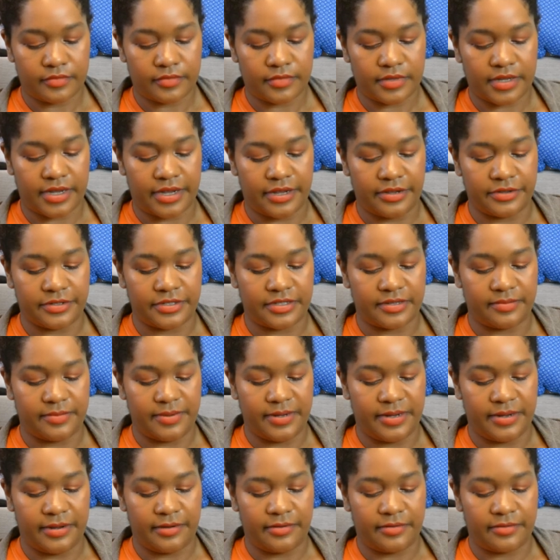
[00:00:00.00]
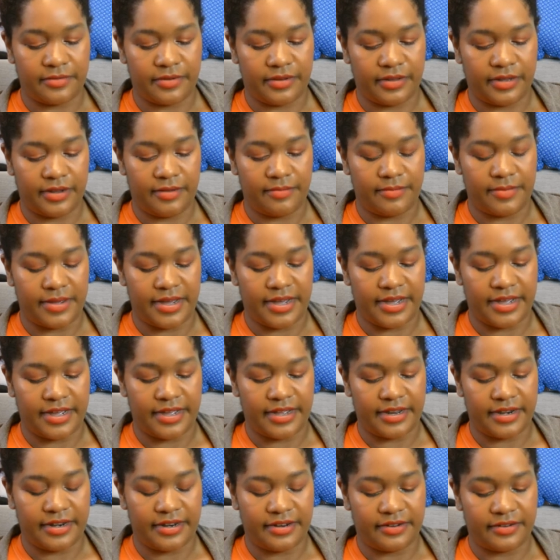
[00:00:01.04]
i used to be really
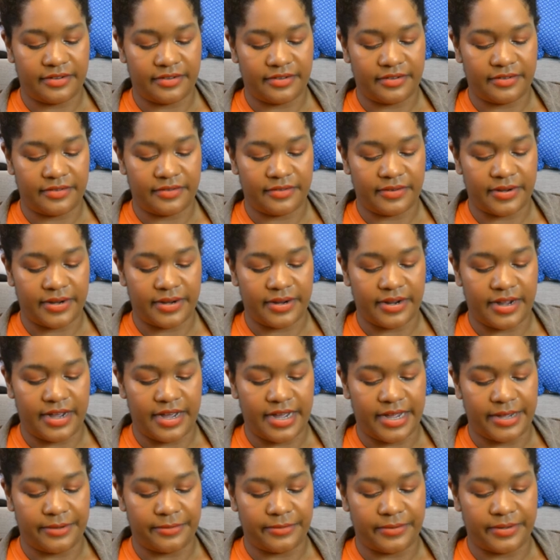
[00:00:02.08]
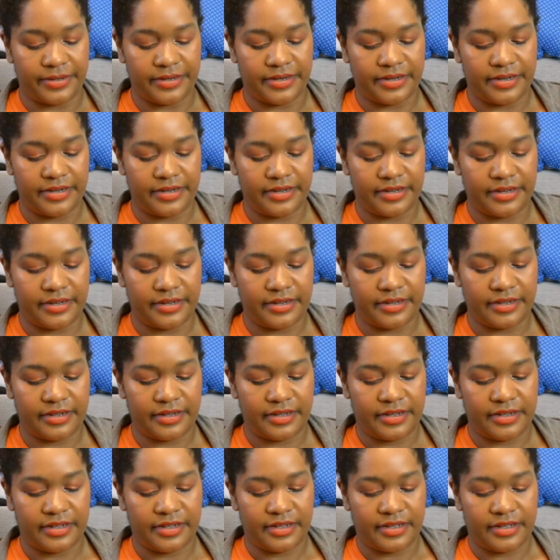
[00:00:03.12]
bad where i would
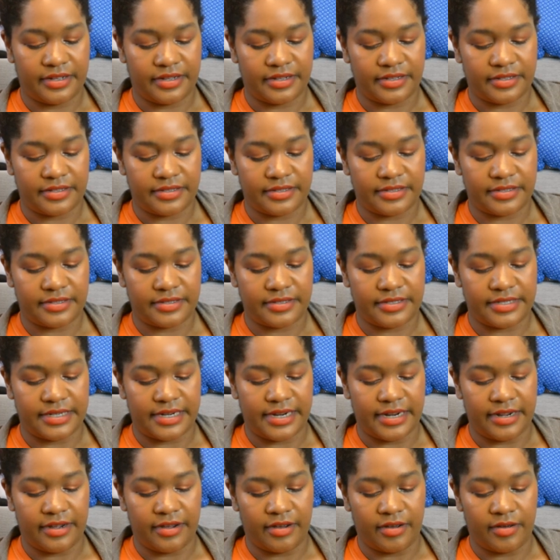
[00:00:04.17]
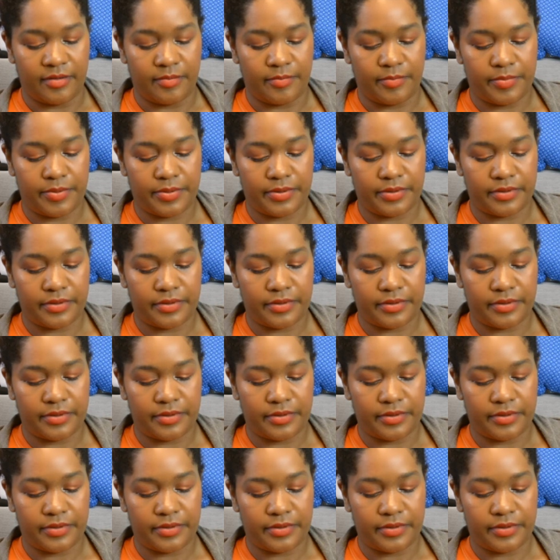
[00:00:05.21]
stay up